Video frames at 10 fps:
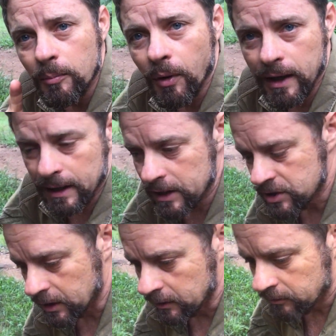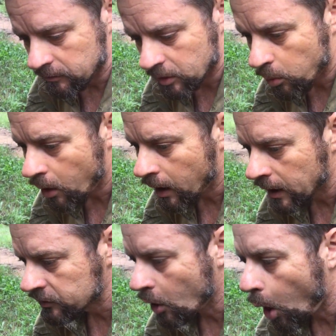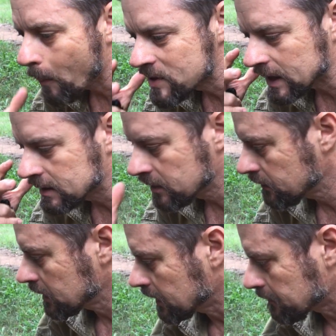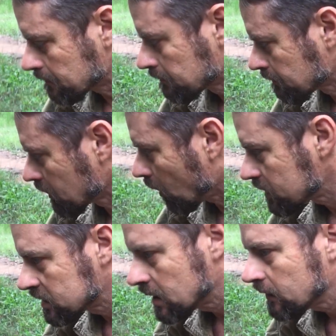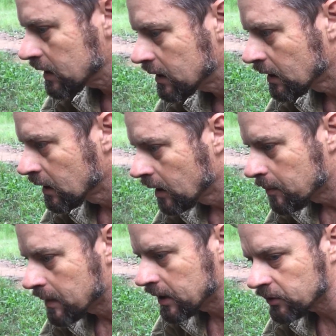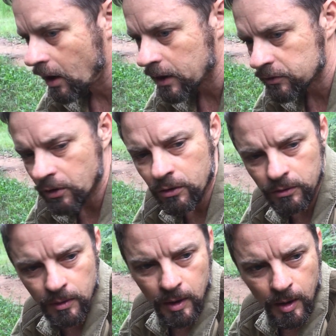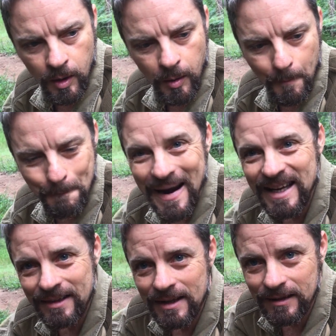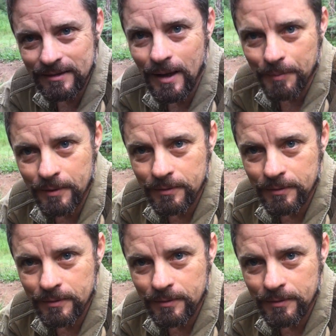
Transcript: by nature, requires objectivity. Objectivity means I don't make things up.